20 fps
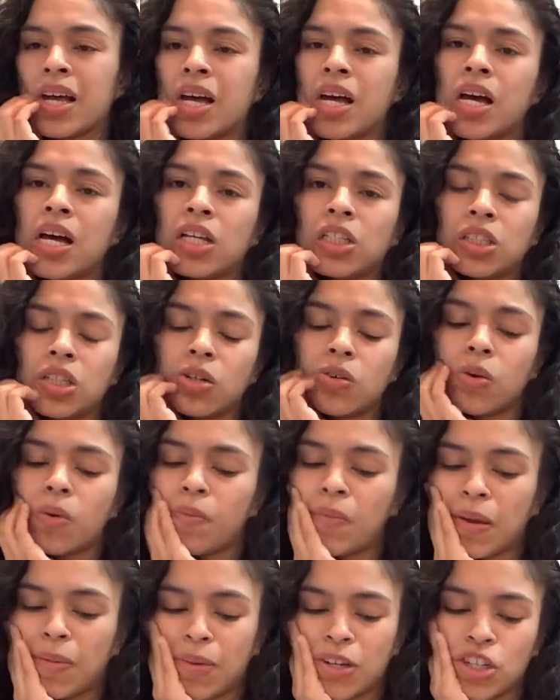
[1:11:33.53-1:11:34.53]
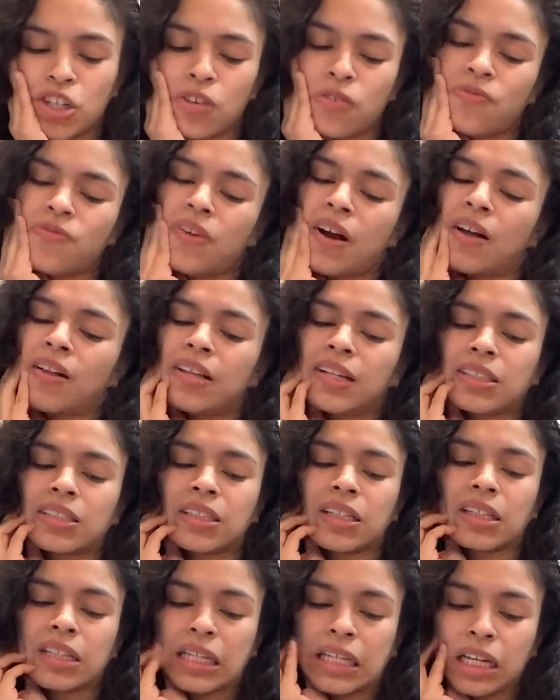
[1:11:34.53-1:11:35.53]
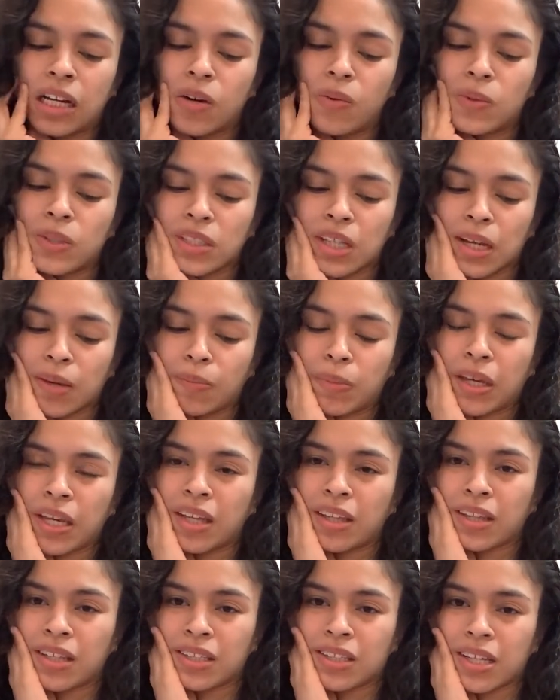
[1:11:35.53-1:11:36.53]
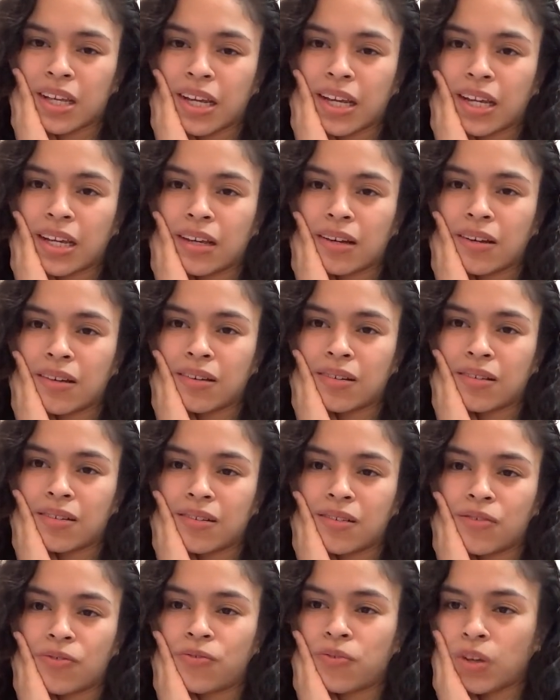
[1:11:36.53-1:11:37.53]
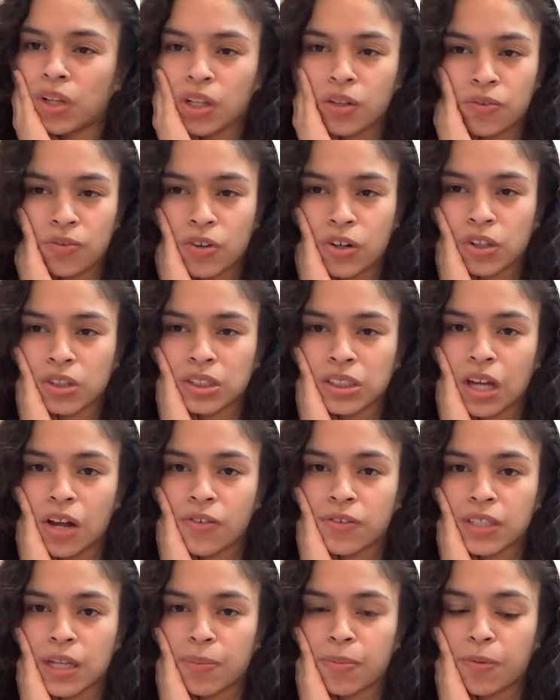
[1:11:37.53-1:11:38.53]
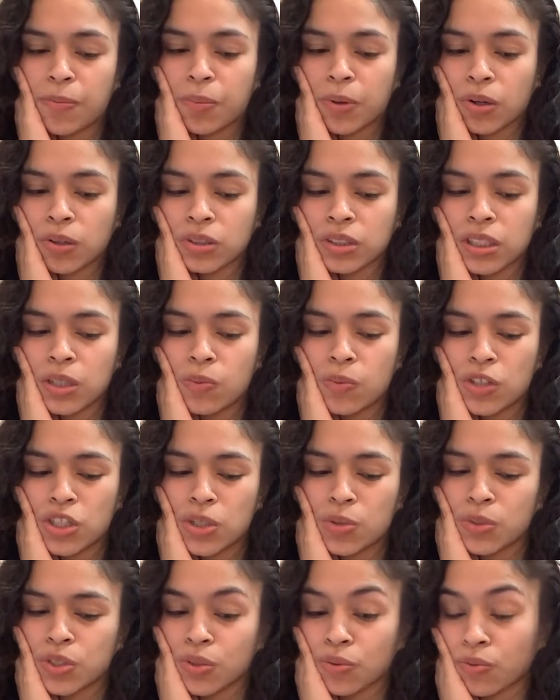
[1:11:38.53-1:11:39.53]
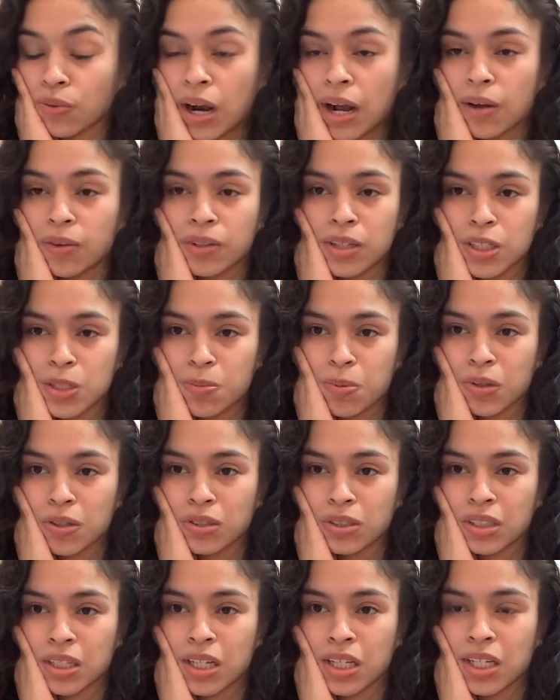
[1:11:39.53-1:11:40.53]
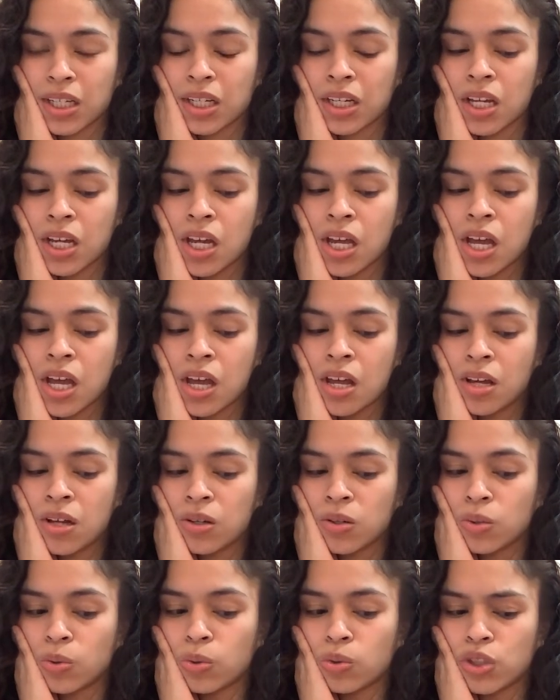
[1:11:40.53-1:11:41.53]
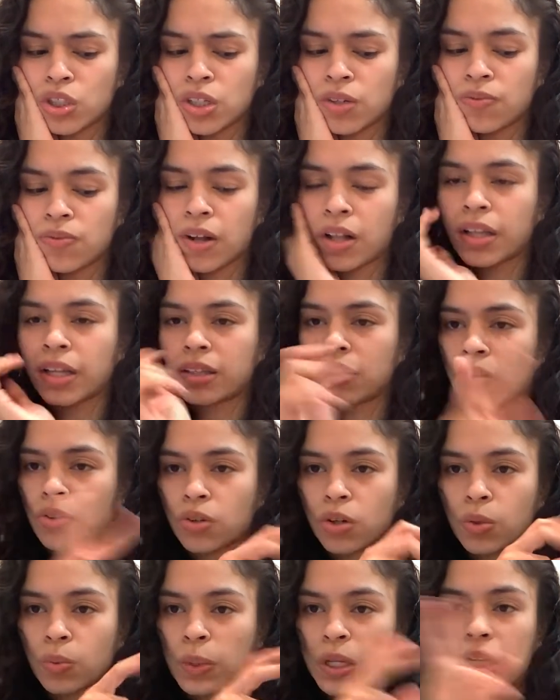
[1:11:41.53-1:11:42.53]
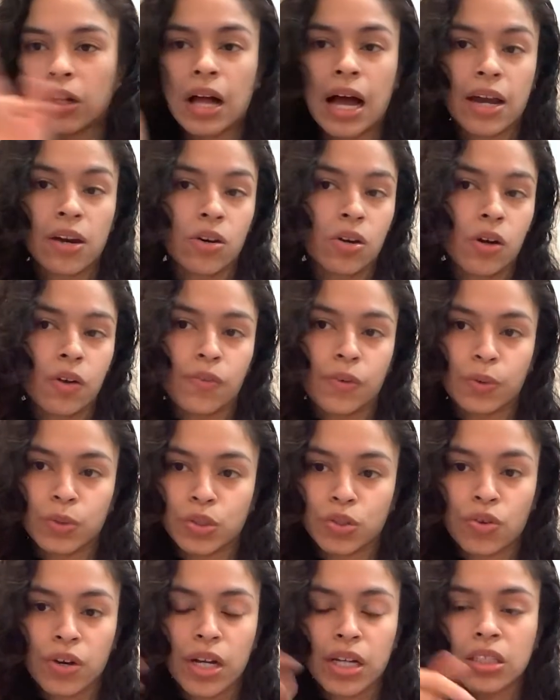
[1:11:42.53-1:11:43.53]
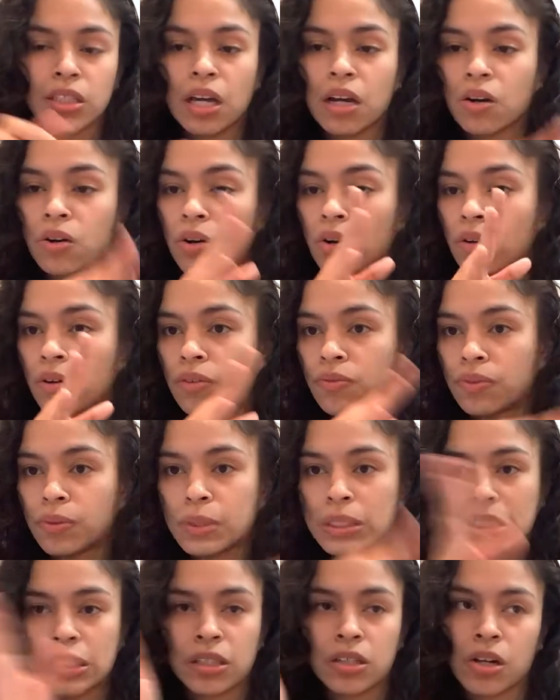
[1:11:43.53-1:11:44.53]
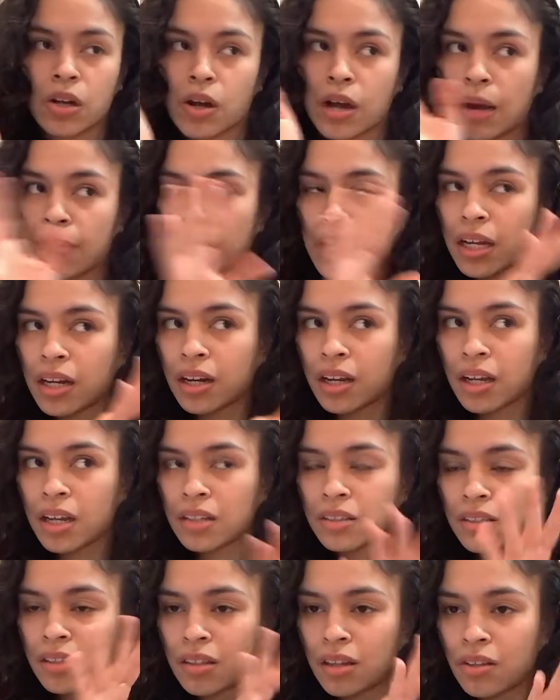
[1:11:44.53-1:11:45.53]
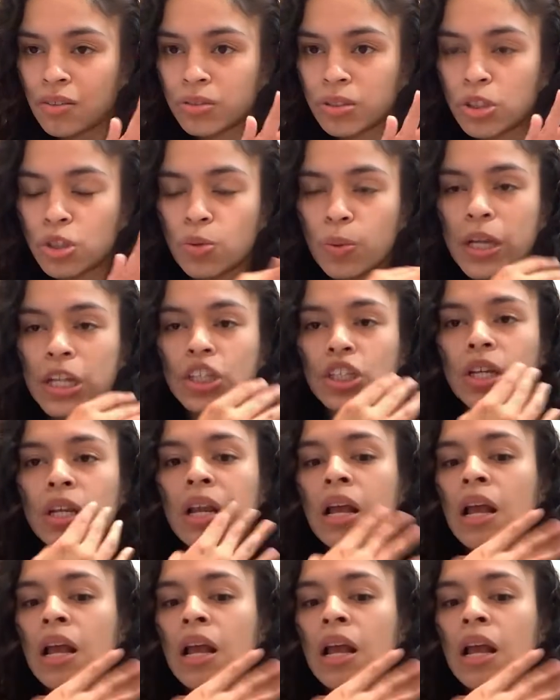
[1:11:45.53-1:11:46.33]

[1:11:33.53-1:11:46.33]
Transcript: So maybe she felt like Selena was like being this like full of herself type of person when she was around this person who she felt like the third wheel. I don't know if it was Chris. I don't know if it was, you know, I'm not going to get into the other situation.